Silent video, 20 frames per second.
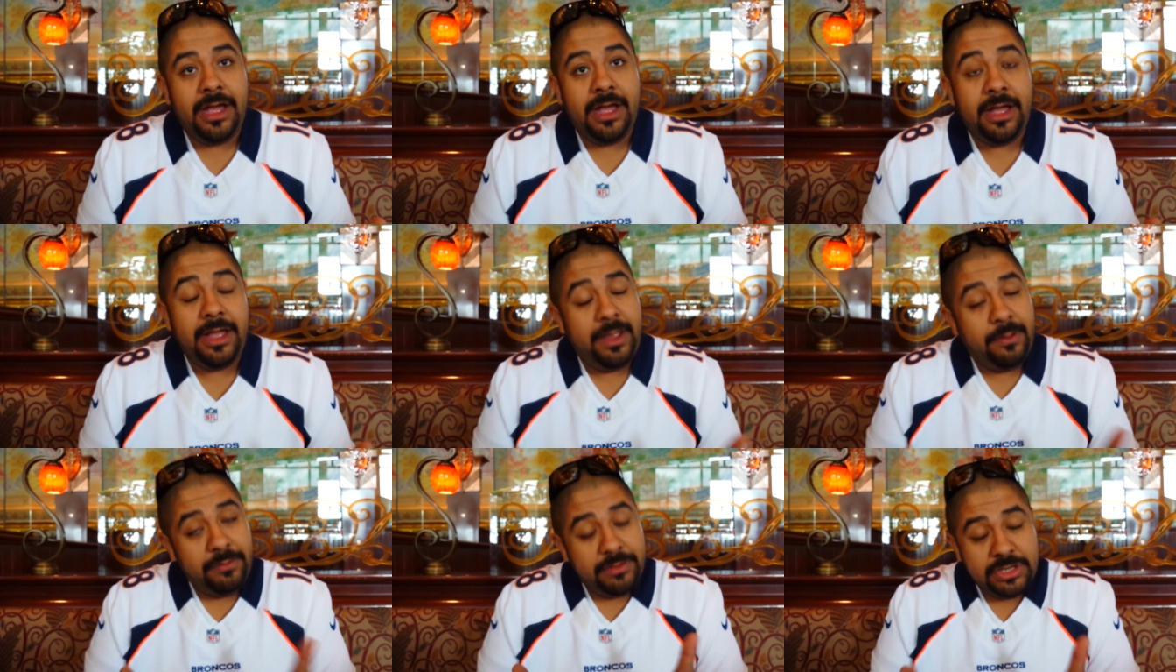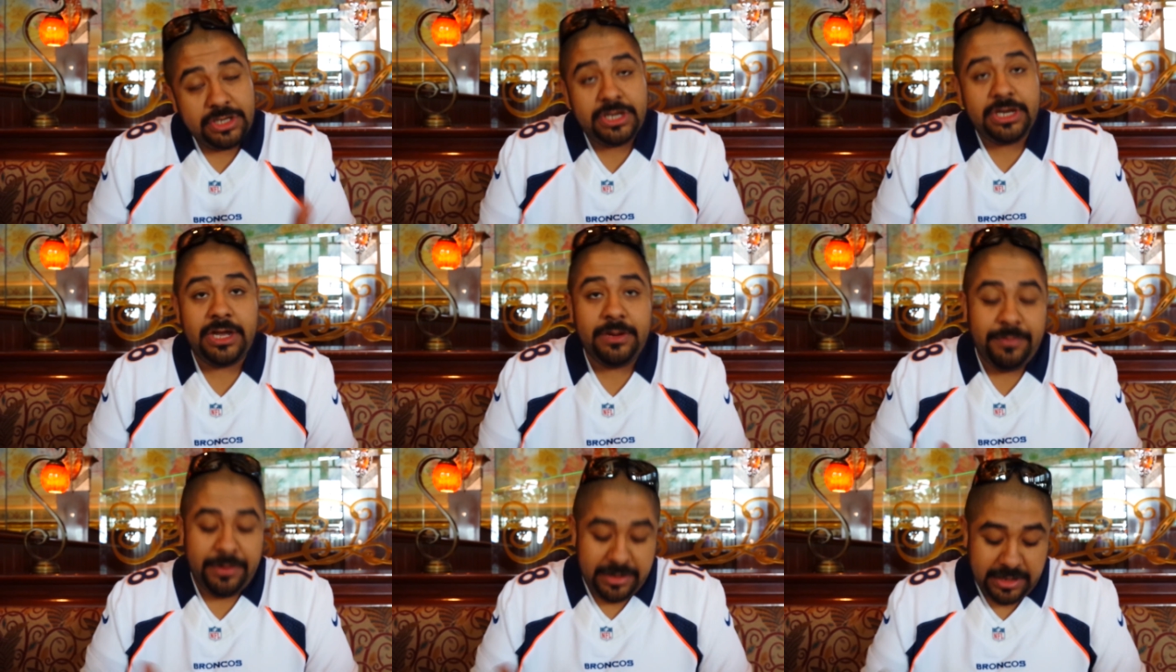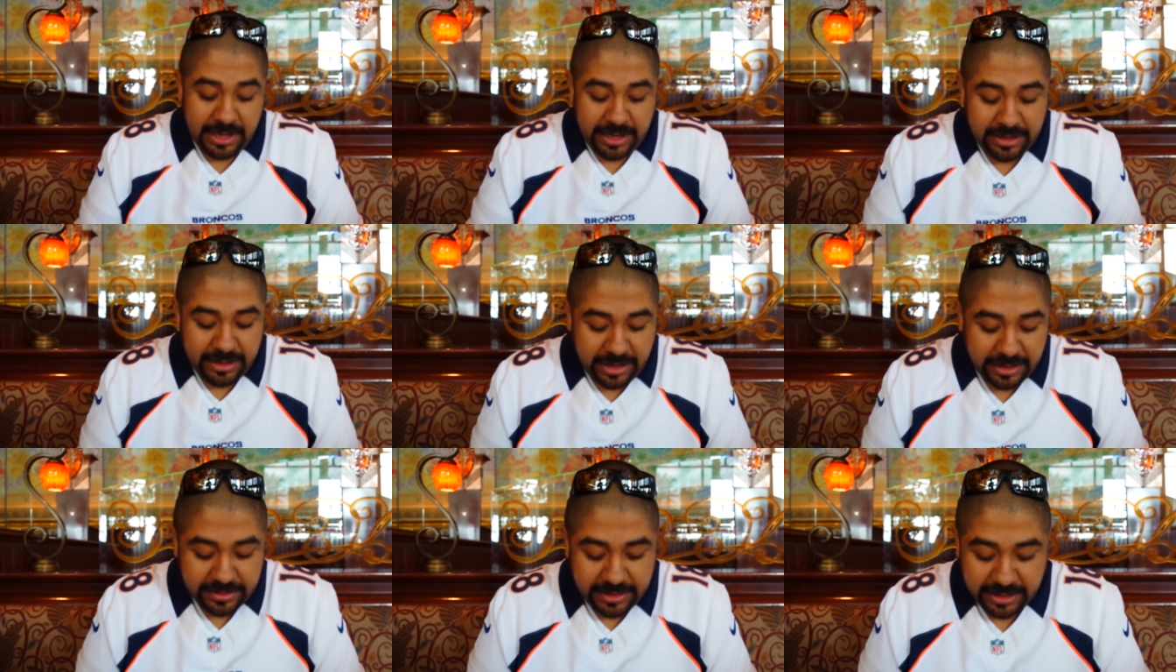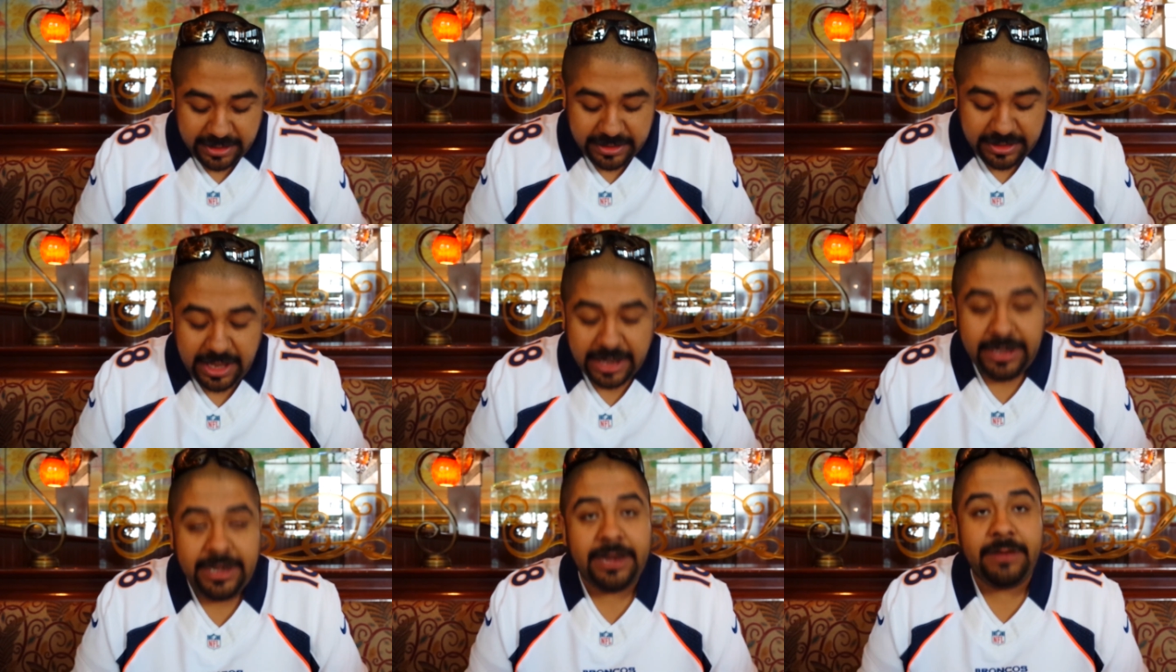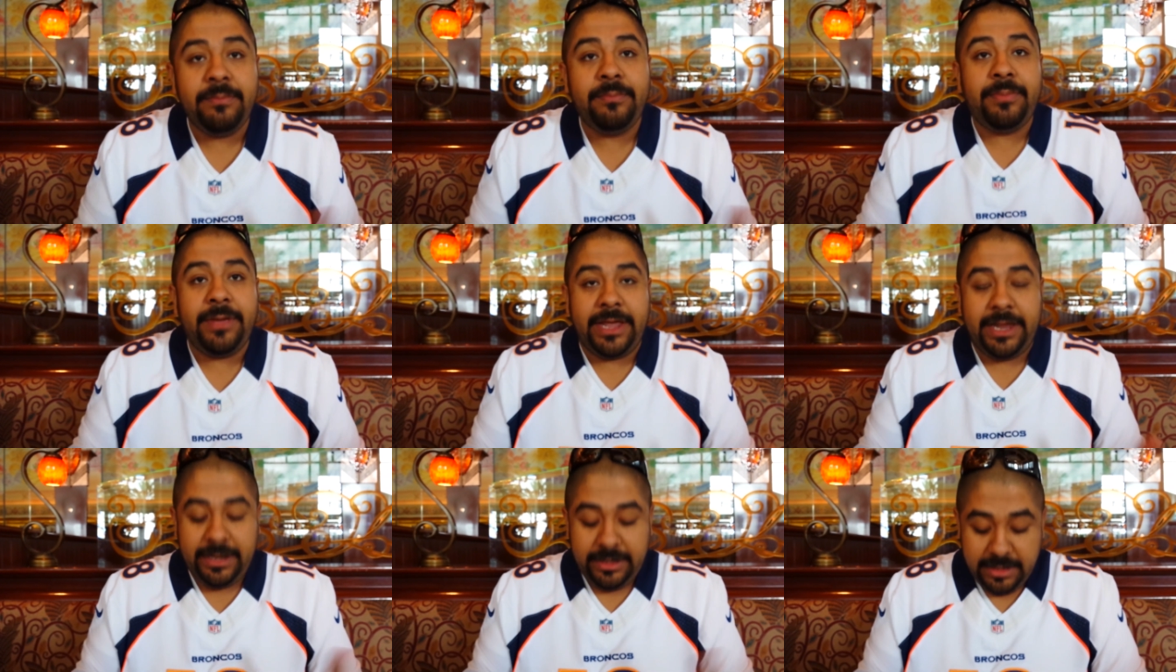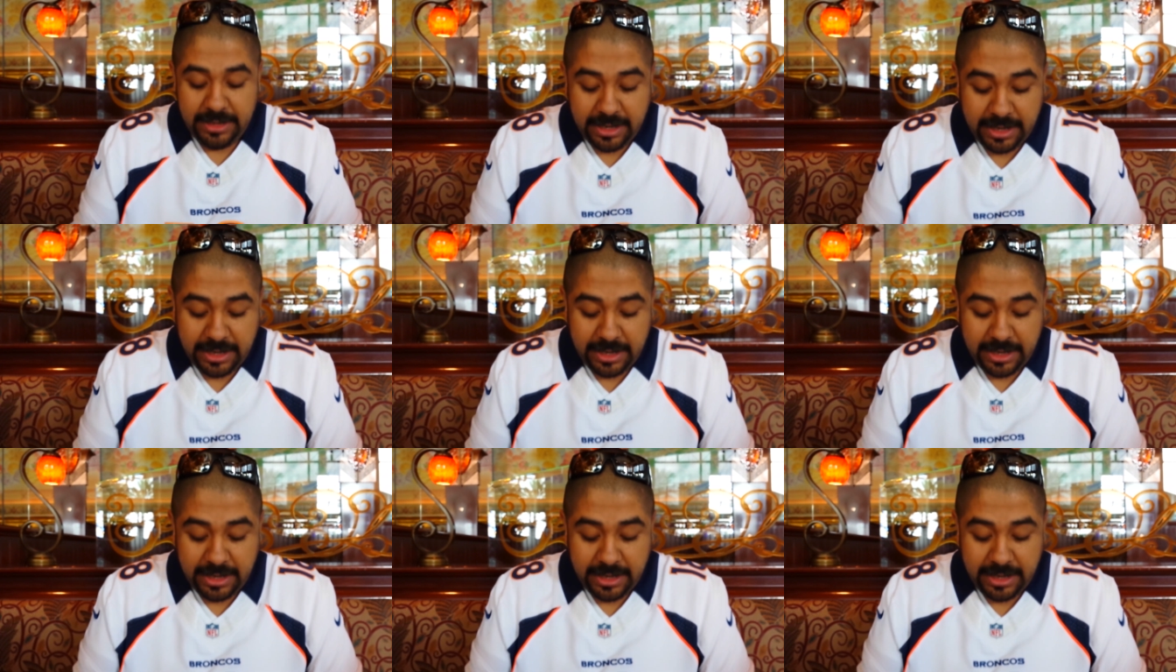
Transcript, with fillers: Uh, it was good, but they didn't, they didn't beat